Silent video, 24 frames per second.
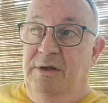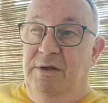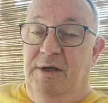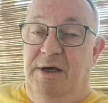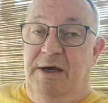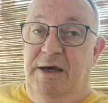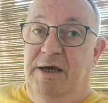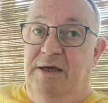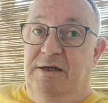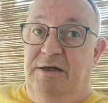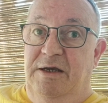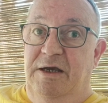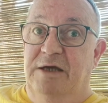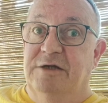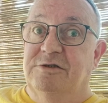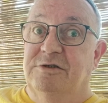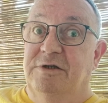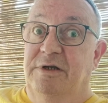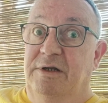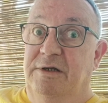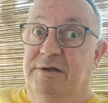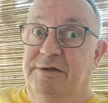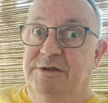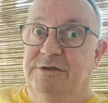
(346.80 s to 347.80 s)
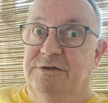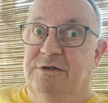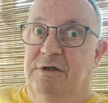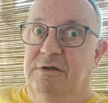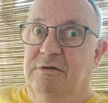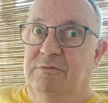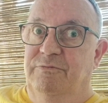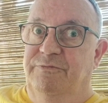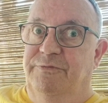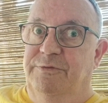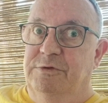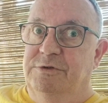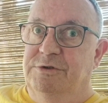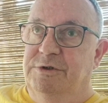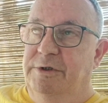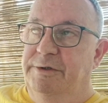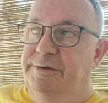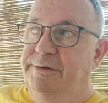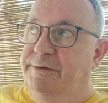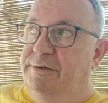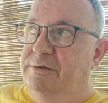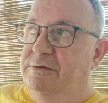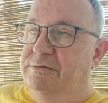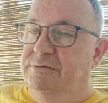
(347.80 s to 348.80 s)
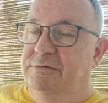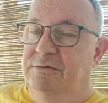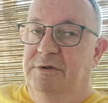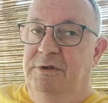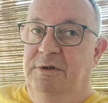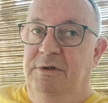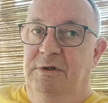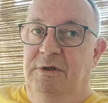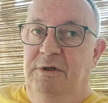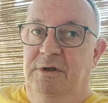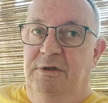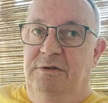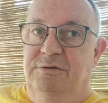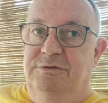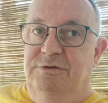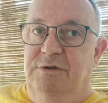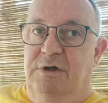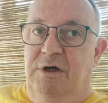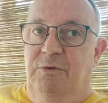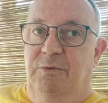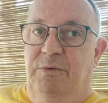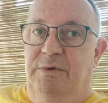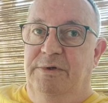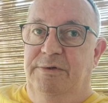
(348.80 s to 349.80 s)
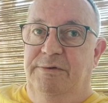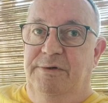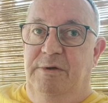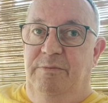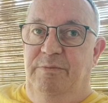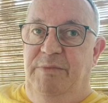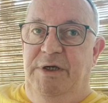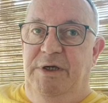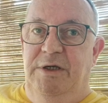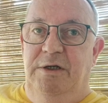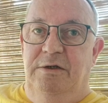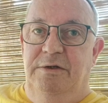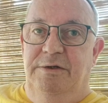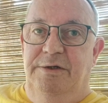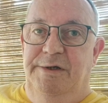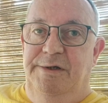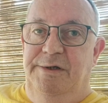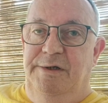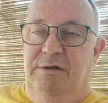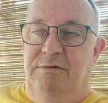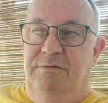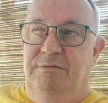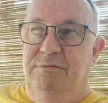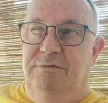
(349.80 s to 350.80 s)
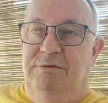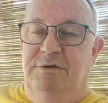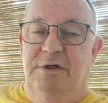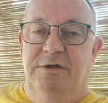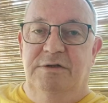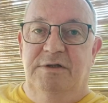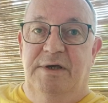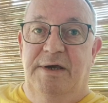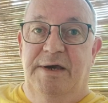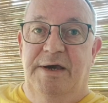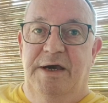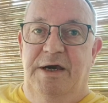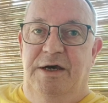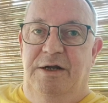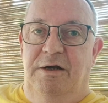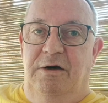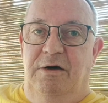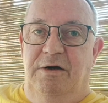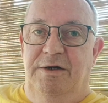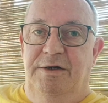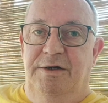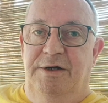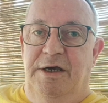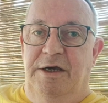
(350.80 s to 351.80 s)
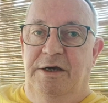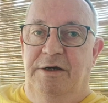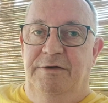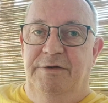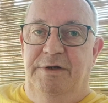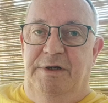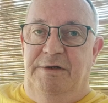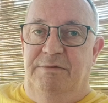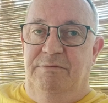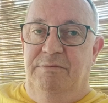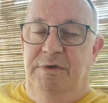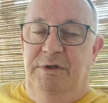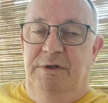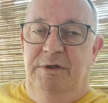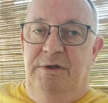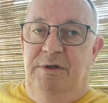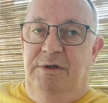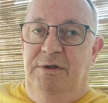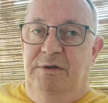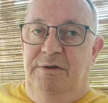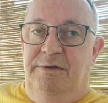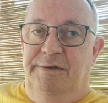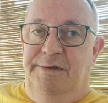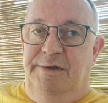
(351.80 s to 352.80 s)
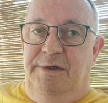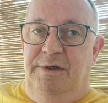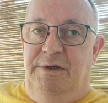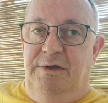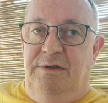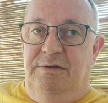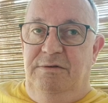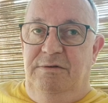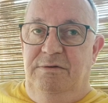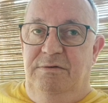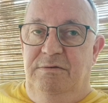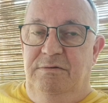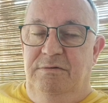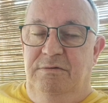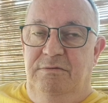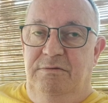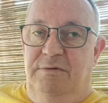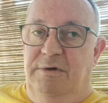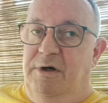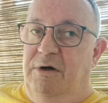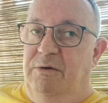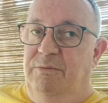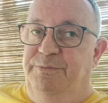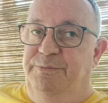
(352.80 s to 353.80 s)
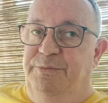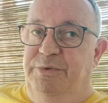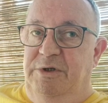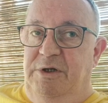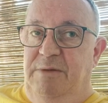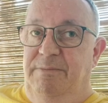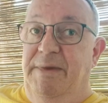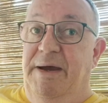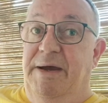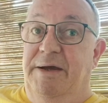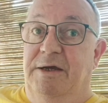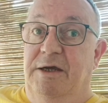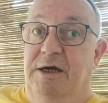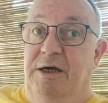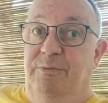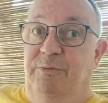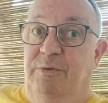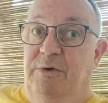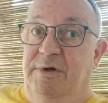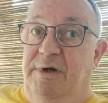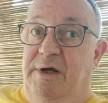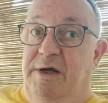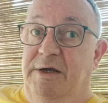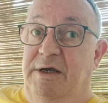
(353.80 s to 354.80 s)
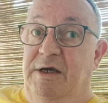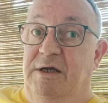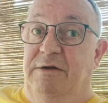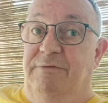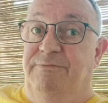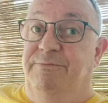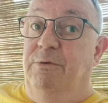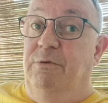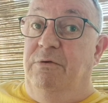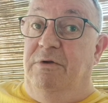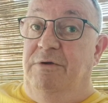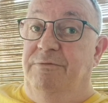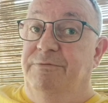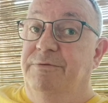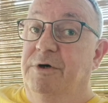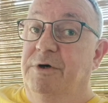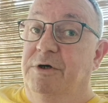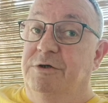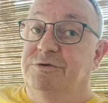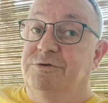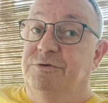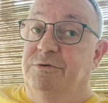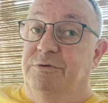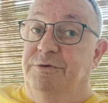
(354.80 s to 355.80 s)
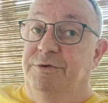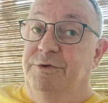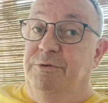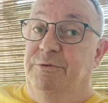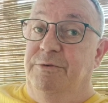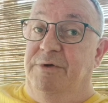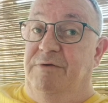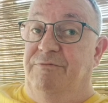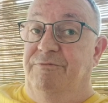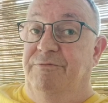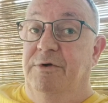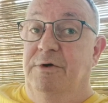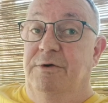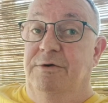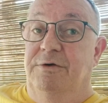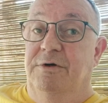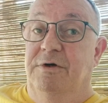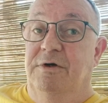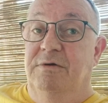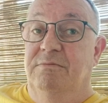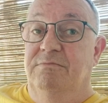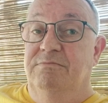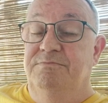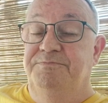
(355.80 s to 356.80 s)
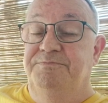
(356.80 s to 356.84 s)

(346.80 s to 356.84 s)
I had actually listed them for sale. So I went immediately and took the ad down, and I'll put it back up when I get a fully functional new inverter.